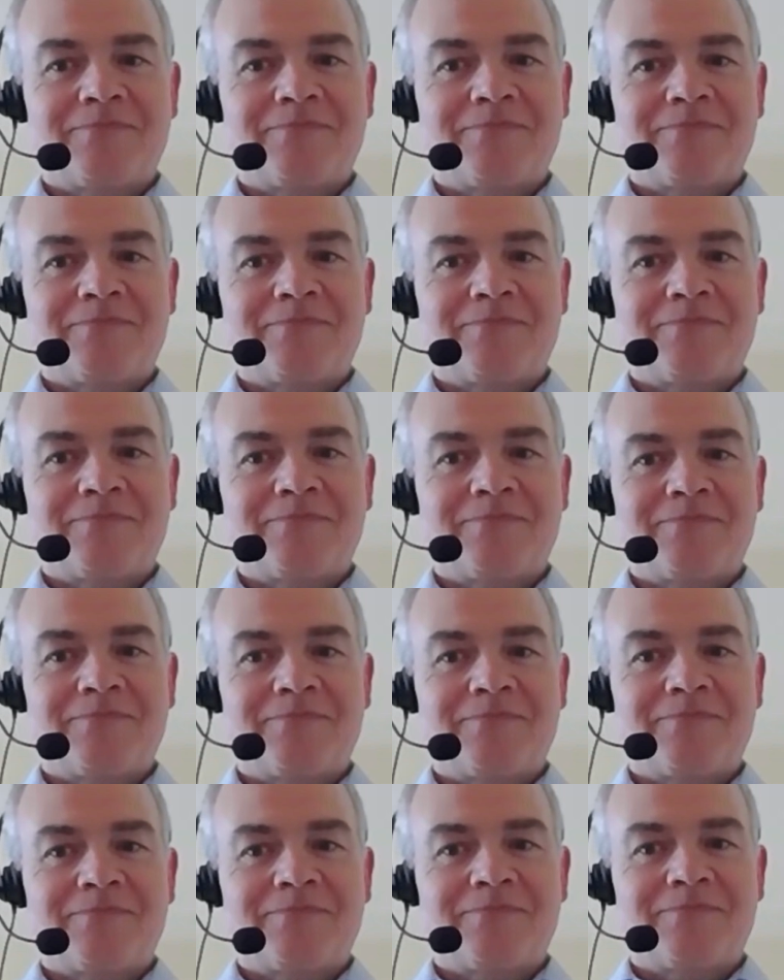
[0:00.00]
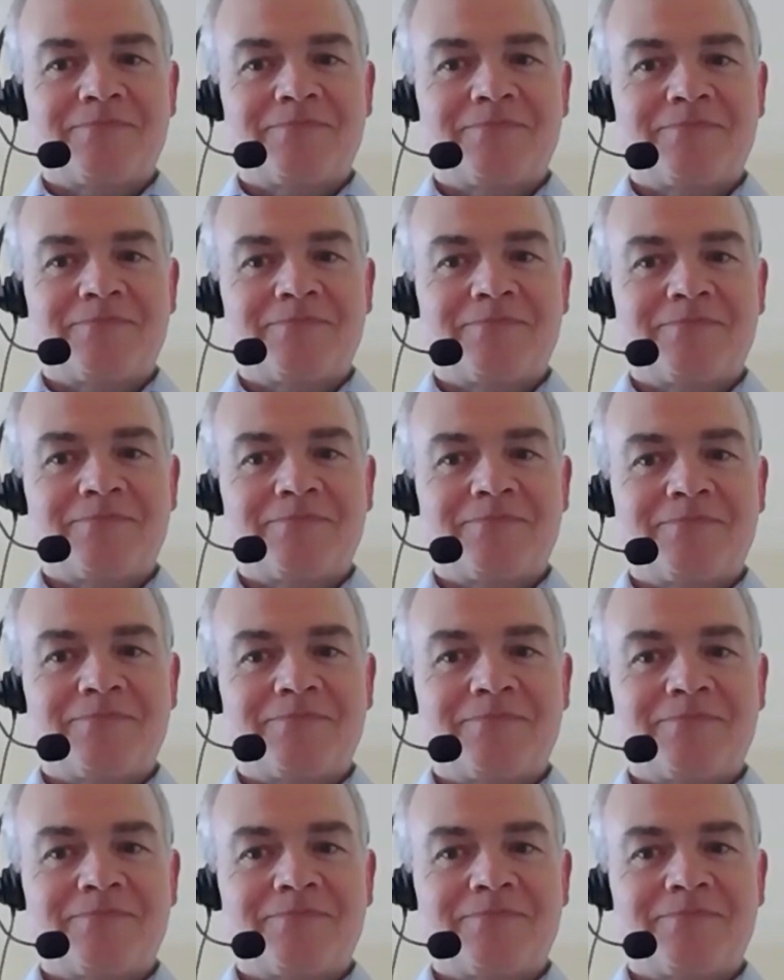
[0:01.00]

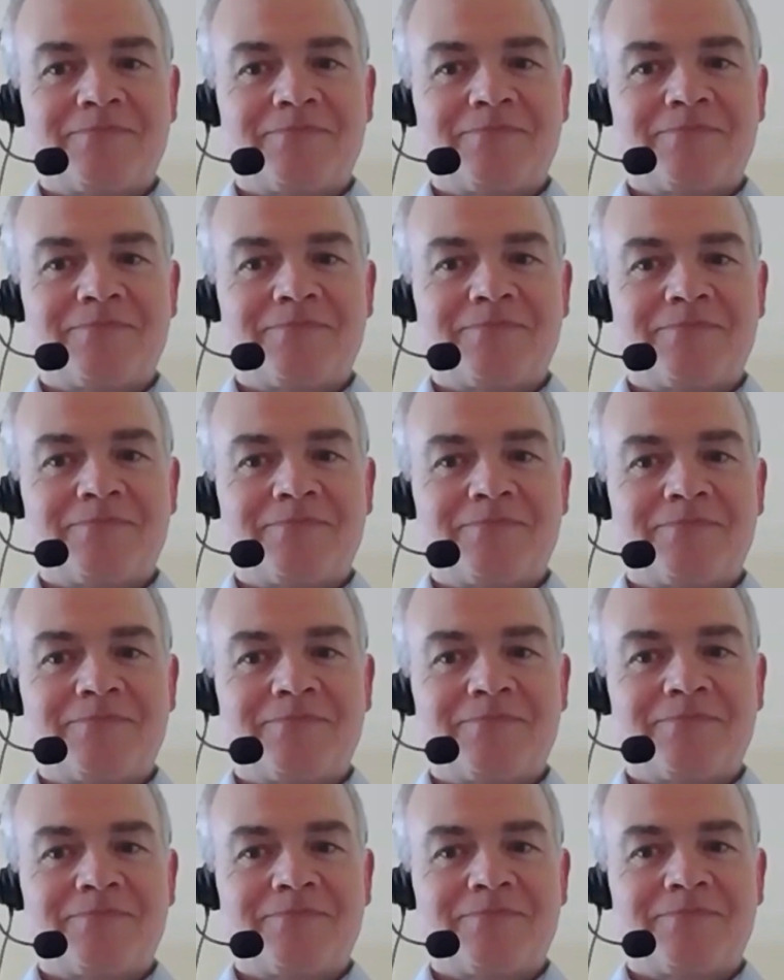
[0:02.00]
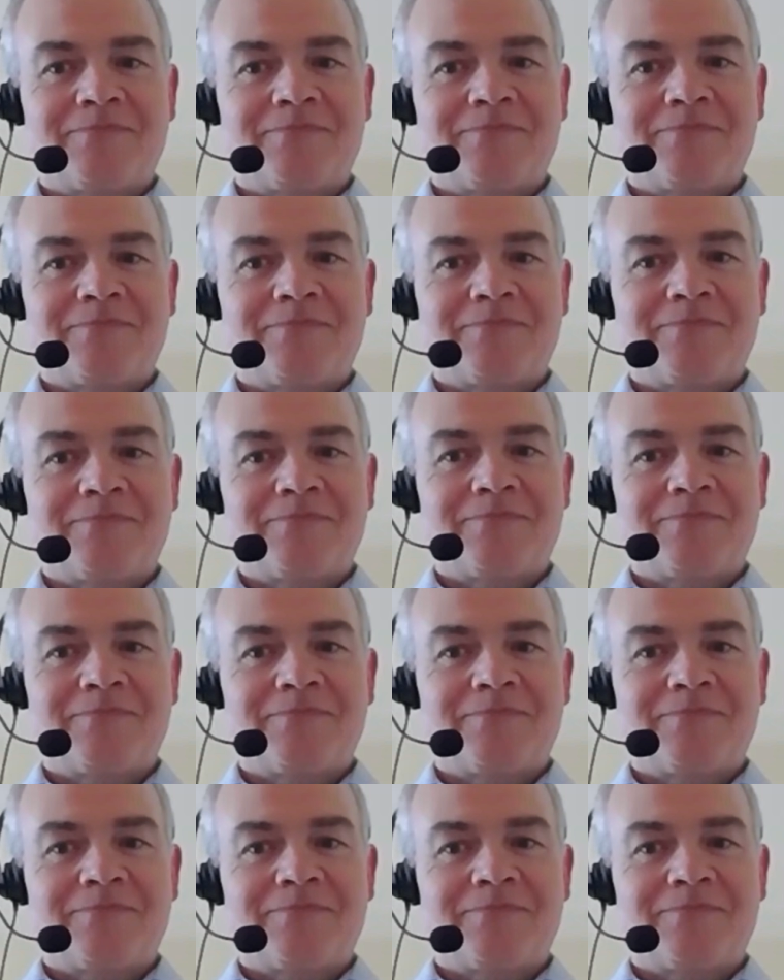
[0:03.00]
The person shown says nothing.